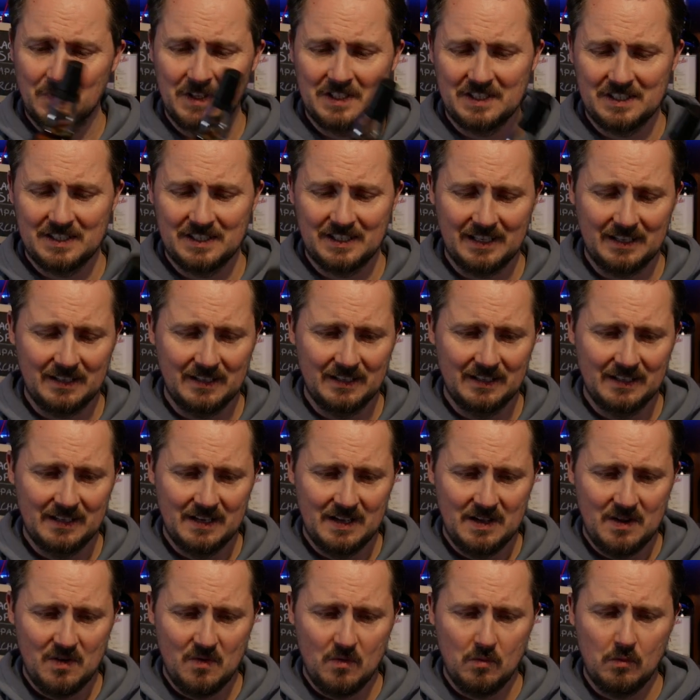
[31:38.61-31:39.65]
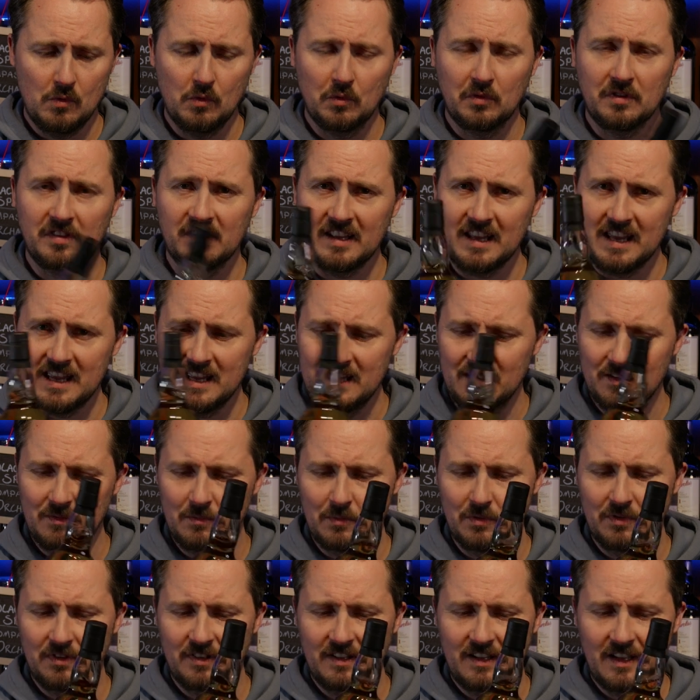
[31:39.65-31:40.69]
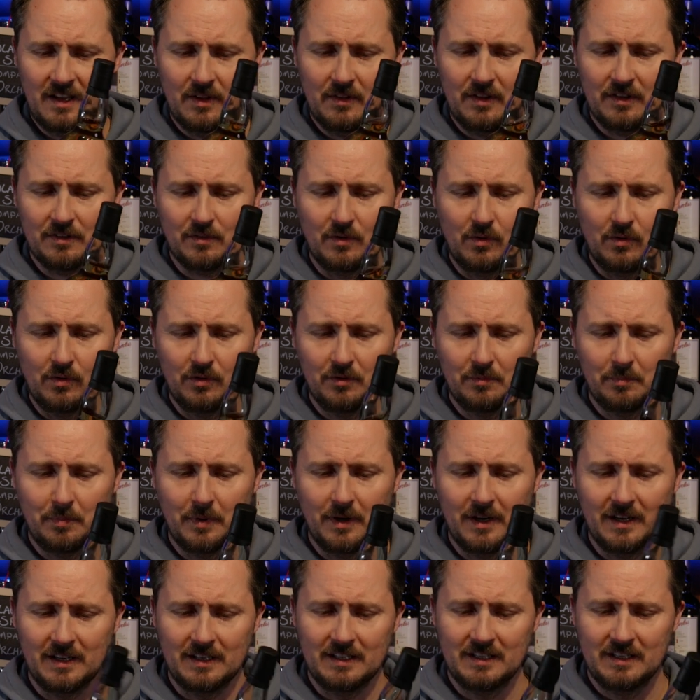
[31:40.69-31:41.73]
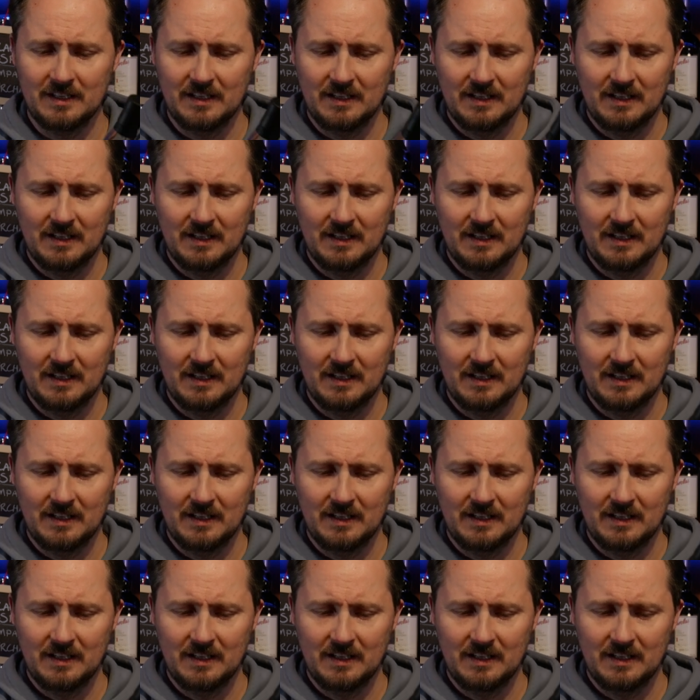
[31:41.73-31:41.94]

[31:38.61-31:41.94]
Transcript: Which we'll see how this goes, but